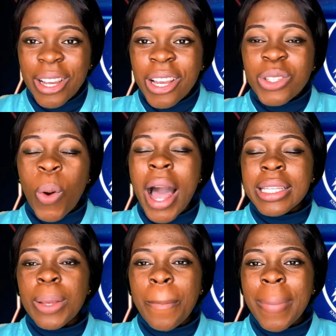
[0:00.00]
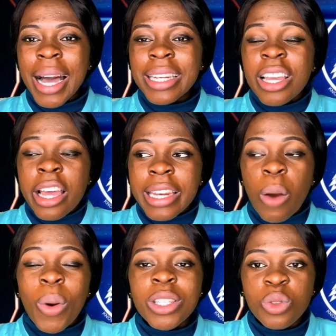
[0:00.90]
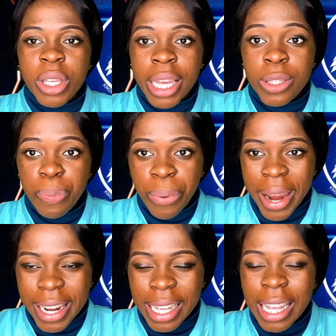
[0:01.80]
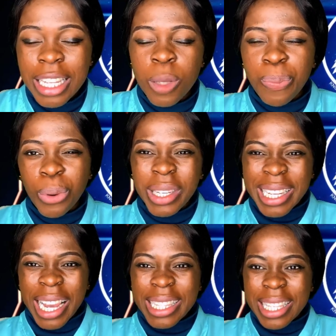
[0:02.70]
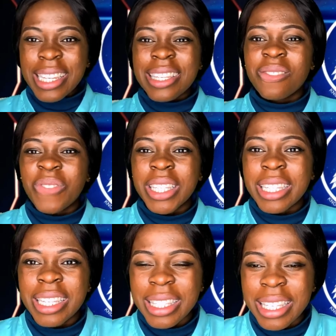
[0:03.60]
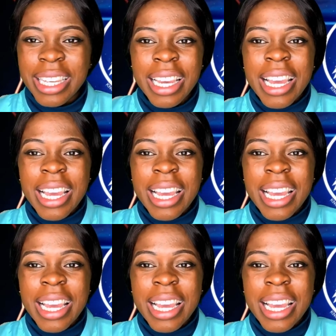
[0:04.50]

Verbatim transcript: So as a man that wants to get pregnant, that is protecting his fertility,